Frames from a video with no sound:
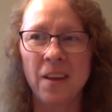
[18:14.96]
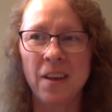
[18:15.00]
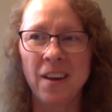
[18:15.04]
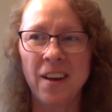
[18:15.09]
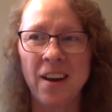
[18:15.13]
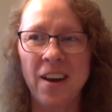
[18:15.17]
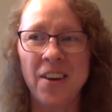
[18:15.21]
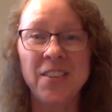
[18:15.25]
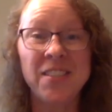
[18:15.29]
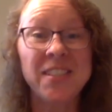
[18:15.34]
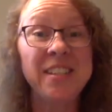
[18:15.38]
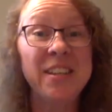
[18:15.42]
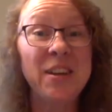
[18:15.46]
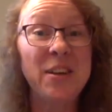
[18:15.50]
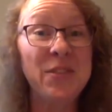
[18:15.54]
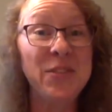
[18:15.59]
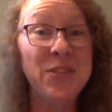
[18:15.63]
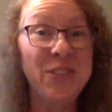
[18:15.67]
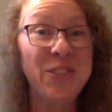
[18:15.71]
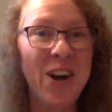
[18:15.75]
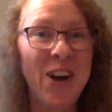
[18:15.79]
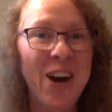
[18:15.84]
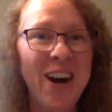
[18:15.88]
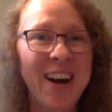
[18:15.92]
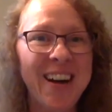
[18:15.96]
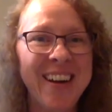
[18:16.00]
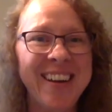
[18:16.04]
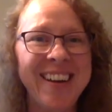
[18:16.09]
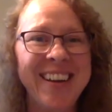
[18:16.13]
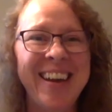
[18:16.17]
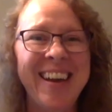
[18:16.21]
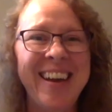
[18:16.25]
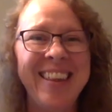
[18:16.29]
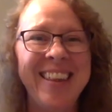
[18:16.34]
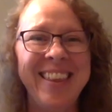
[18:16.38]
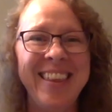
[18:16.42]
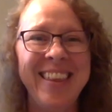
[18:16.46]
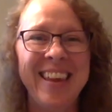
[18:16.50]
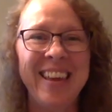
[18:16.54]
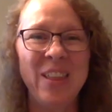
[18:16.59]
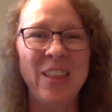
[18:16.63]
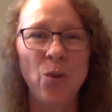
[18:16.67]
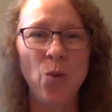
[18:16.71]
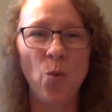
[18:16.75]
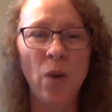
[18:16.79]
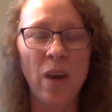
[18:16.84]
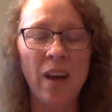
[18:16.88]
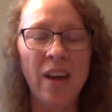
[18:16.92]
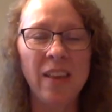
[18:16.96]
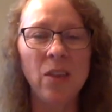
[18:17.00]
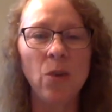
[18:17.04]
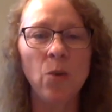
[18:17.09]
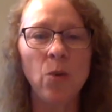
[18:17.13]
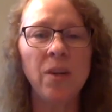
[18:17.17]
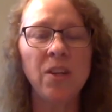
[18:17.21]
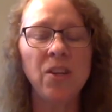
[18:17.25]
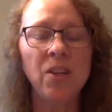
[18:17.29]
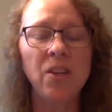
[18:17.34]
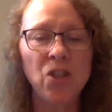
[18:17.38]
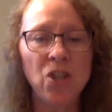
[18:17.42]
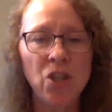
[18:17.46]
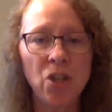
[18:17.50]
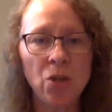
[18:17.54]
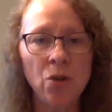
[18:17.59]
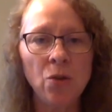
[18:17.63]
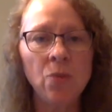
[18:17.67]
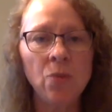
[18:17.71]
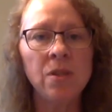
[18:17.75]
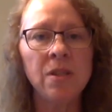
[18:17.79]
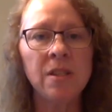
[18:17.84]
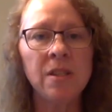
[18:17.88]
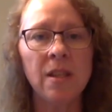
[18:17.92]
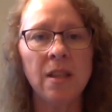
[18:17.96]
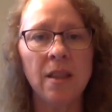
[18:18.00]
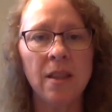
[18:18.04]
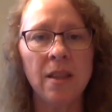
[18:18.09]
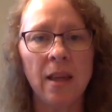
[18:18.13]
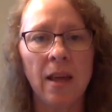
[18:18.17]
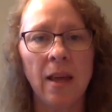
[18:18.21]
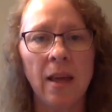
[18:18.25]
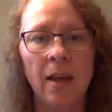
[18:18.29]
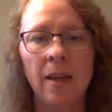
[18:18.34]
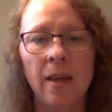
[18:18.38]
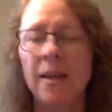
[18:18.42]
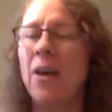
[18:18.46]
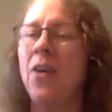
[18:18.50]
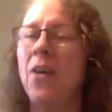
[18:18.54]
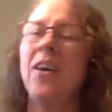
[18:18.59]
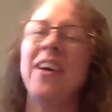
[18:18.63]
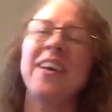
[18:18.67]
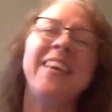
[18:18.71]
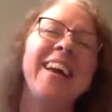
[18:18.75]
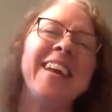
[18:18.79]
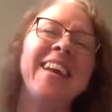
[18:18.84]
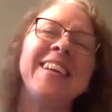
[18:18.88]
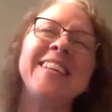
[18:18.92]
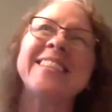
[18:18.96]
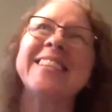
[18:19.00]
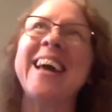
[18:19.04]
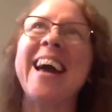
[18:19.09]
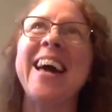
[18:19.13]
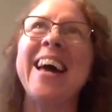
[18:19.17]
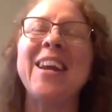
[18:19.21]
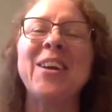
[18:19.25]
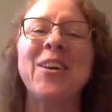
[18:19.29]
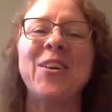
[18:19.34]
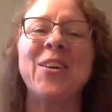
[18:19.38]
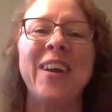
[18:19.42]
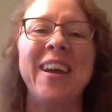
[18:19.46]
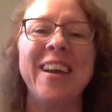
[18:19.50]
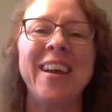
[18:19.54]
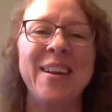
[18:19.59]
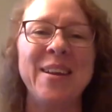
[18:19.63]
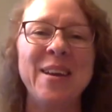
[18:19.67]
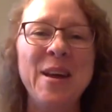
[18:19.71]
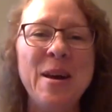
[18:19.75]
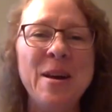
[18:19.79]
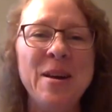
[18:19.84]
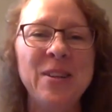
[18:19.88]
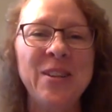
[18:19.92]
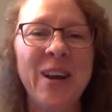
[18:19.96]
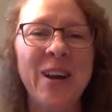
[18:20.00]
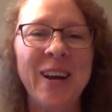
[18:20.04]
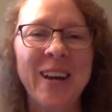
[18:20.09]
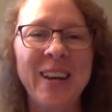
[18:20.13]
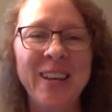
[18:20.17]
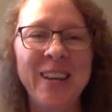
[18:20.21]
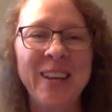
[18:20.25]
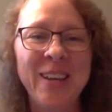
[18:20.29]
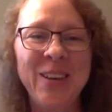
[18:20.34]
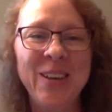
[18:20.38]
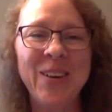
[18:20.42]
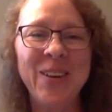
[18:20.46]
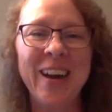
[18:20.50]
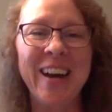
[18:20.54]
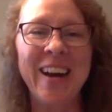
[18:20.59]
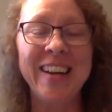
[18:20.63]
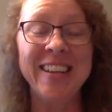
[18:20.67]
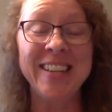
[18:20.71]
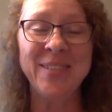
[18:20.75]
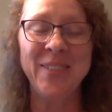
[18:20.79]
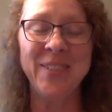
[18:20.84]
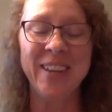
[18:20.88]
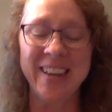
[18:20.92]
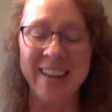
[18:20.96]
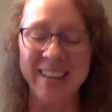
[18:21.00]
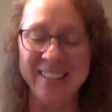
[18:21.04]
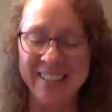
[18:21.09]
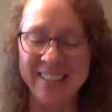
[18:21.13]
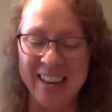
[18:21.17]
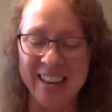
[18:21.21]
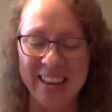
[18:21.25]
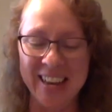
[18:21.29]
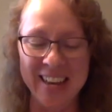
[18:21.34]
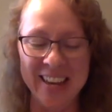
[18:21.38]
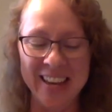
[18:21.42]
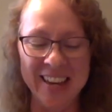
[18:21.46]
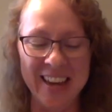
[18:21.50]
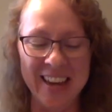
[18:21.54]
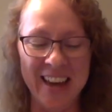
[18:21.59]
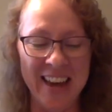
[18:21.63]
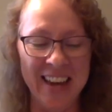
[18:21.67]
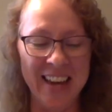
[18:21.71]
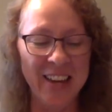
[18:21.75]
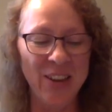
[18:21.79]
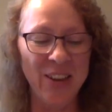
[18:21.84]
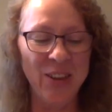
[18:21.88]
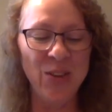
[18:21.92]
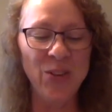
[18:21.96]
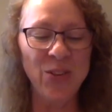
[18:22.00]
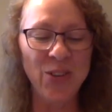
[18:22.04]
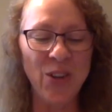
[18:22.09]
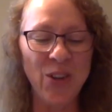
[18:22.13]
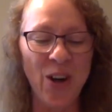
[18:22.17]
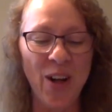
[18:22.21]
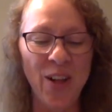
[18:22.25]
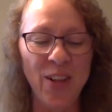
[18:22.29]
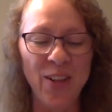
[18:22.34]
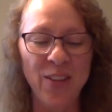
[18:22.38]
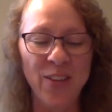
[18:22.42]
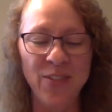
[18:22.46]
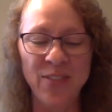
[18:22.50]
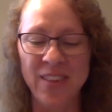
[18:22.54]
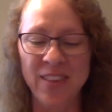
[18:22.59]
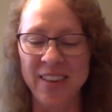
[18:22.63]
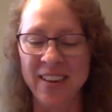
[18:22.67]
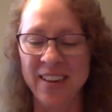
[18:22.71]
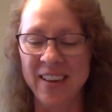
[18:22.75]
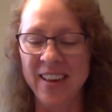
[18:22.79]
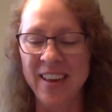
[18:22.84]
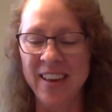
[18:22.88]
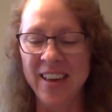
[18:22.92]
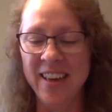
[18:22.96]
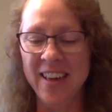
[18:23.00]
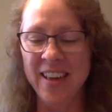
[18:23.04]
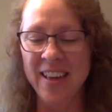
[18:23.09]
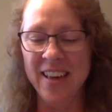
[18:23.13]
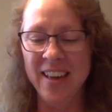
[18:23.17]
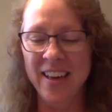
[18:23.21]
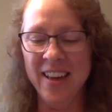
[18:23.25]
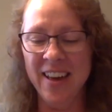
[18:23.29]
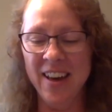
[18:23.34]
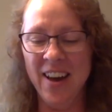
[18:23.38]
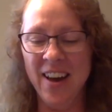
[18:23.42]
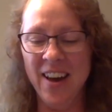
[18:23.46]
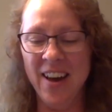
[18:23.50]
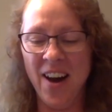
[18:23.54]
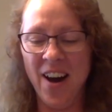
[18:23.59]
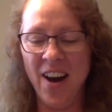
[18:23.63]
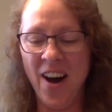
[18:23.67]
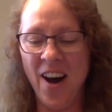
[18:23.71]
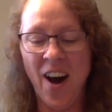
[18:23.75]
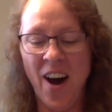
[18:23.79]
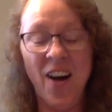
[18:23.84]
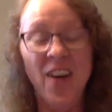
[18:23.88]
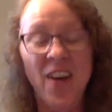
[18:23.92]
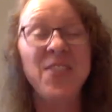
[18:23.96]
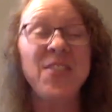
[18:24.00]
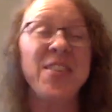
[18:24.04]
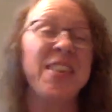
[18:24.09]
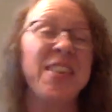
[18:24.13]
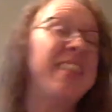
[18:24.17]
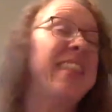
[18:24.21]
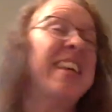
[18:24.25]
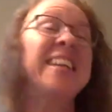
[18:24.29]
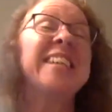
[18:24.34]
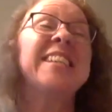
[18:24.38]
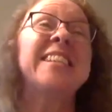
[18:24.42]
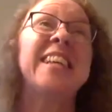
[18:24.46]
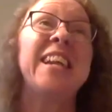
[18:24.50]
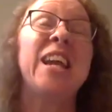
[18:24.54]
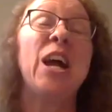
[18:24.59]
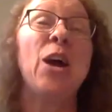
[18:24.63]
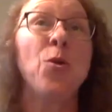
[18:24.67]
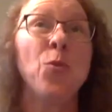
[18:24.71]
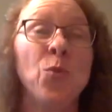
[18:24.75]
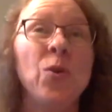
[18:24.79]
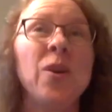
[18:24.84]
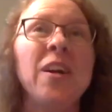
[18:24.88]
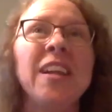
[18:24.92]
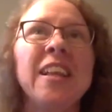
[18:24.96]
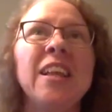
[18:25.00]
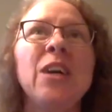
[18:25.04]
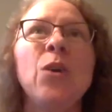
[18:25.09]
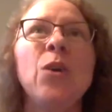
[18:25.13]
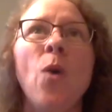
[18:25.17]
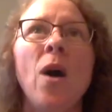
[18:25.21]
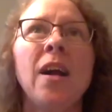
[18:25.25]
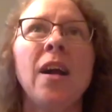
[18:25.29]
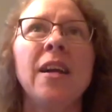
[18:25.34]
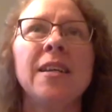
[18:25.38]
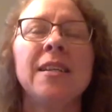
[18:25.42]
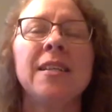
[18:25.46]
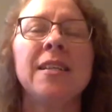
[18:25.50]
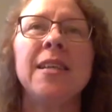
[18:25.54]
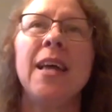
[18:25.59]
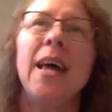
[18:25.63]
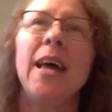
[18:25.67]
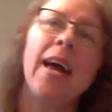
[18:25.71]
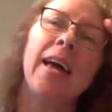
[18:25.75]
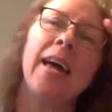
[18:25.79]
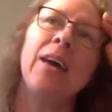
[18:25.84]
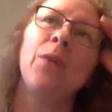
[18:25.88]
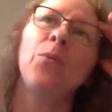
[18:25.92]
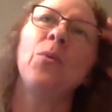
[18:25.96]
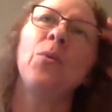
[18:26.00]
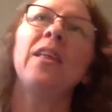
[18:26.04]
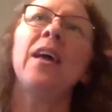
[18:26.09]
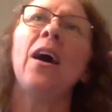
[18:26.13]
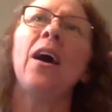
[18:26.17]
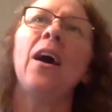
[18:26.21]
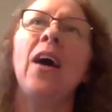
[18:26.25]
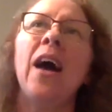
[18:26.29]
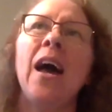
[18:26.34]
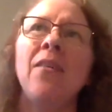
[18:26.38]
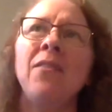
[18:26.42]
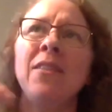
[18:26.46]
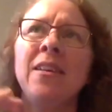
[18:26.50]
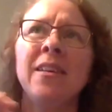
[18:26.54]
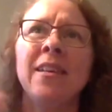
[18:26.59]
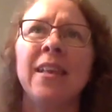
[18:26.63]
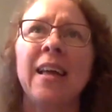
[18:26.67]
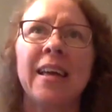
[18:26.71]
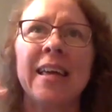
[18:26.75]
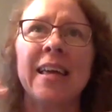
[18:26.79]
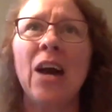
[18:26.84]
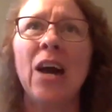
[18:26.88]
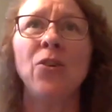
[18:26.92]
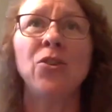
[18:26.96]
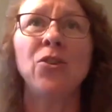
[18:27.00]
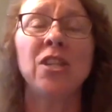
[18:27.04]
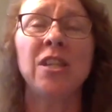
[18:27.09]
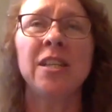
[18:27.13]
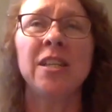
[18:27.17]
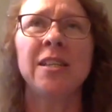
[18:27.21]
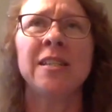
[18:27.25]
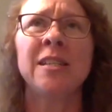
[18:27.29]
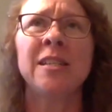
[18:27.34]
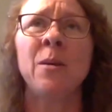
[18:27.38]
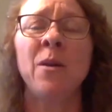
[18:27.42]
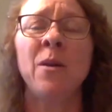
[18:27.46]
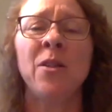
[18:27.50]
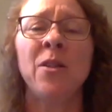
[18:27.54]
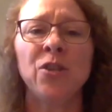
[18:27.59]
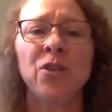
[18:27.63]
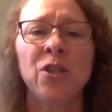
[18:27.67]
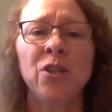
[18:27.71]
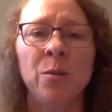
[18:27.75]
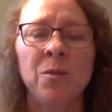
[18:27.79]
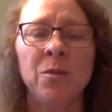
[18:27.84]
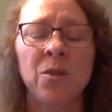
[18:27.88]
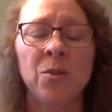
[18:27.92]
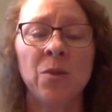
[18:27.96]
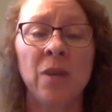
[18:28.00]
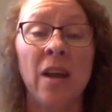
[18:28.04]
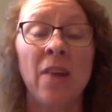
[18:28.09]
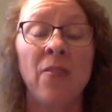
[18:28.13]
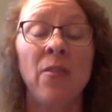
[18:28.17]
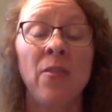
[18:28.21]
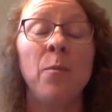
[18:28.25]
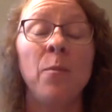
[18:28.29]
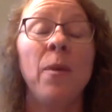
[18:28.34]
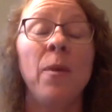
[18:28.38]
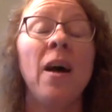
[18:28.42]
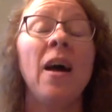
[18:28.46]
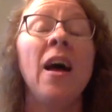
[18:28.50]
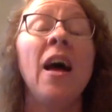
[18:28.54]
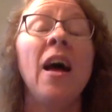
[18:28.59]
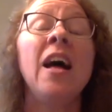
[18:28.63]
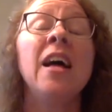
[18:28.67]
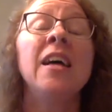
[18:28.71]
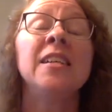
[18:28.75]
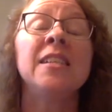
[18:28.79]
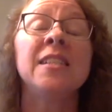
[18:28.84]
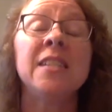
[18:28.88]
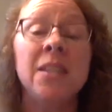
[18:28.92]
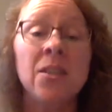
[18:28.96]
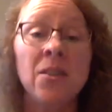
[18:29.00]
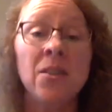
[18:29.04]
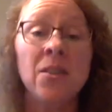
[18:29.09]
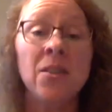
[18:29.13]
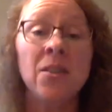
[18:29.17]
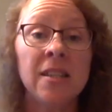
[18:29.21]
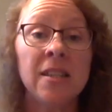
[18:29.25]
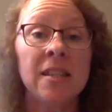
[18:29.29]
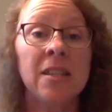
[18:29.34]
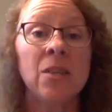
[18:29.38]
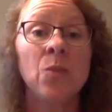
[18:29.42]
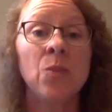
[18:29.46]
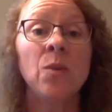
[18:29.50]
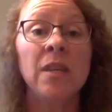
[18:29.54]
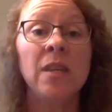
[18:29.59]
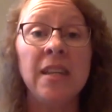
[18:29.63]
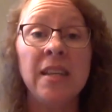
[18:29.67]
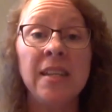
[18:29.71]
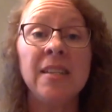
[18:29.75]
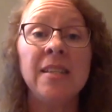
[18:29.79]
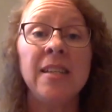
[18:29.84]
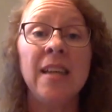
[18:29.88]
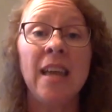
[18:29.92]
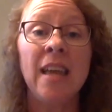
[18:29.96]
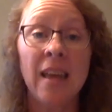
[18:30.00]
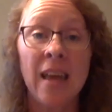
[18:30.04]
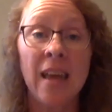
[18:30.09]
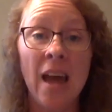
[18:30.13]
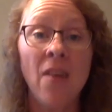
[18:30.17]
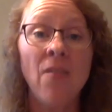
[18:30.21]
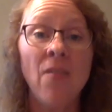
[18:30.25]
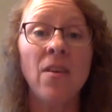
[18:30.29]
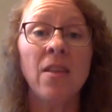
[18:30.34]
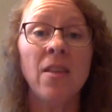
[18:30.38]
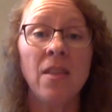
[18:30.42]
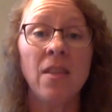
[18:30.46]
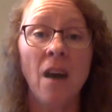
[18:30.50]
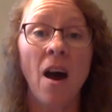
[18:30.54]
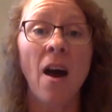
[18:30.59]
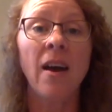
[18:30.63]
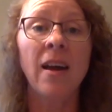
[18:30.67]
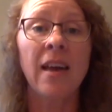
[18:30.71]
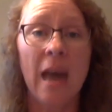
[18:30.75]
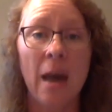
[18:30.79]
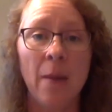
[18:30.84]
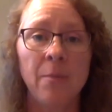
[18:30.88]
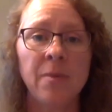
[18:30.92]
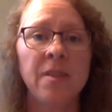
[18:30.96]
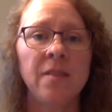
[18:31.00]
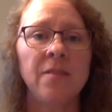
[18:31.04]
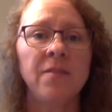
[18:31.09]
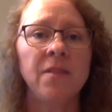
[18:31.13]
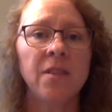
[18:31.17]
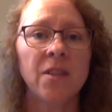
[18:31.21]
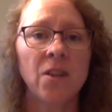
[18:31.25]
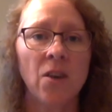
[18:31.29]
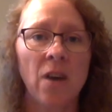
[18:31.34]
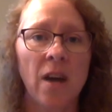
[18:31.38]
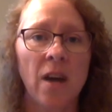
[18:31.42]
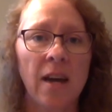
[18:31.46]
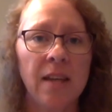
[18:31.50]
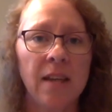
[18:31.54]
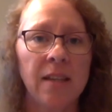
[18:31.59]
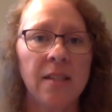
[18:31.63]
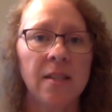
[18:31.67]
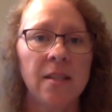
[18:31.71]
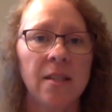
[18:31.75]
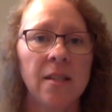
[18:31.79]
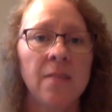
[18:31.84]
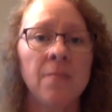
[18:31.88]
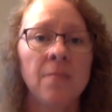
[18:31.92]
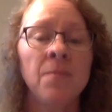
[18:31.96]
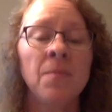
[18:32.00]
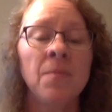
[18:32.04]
self-talk and the way that we choose to think. Now, again, it's kind of great talking to you guys because I can use all of the things that I really want to say without having to couch it in some other terms or whatever. But seriously, we need to take every thought captive to Christ.